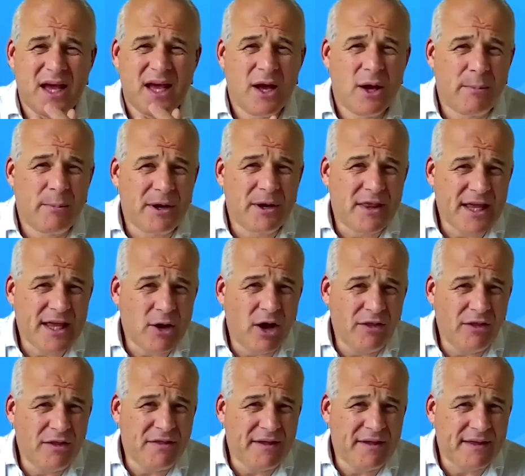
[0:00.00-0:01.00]
But the
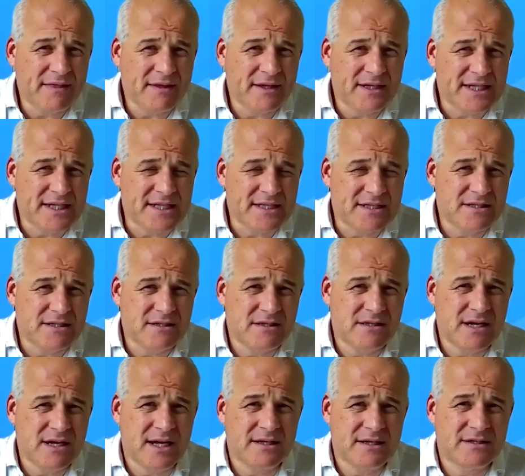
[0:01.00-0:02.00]
other thing that
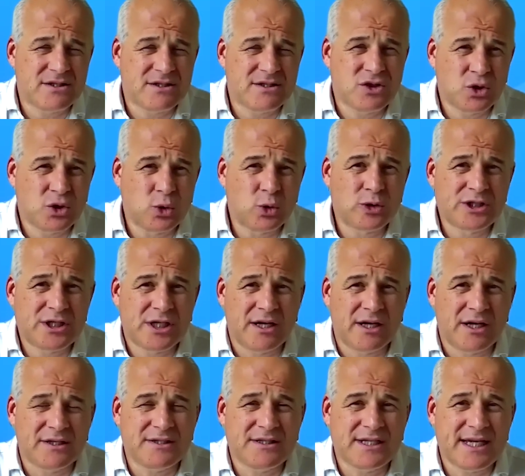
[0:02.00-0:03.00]
it's taught
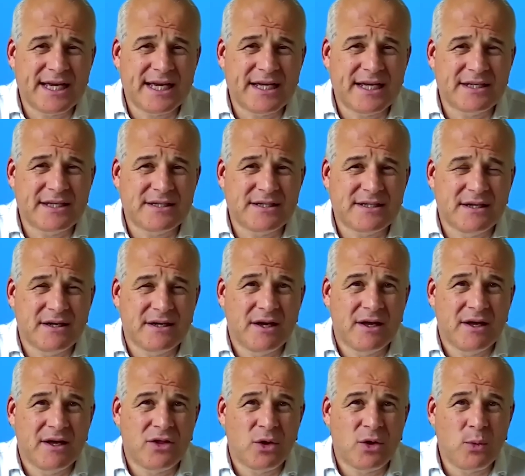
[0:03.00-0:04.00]
us is
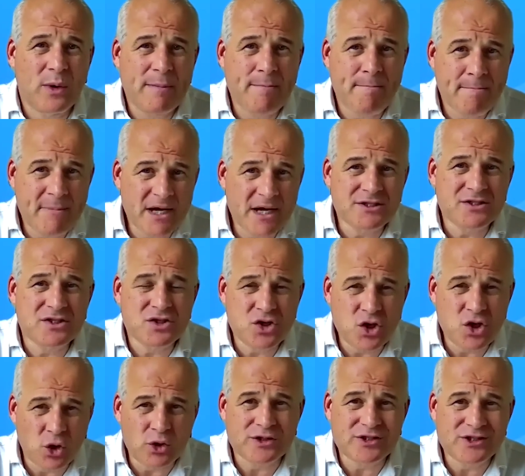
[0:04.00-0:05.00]
that we must
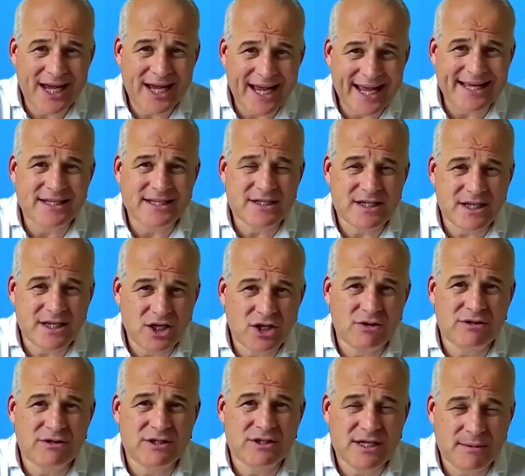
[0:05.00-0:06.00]
not take
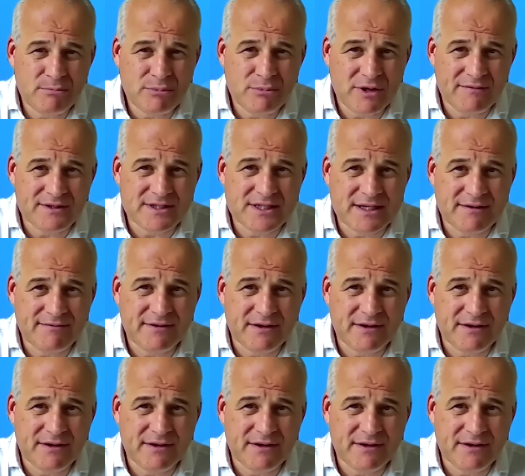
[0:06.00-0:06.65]
security and privacy for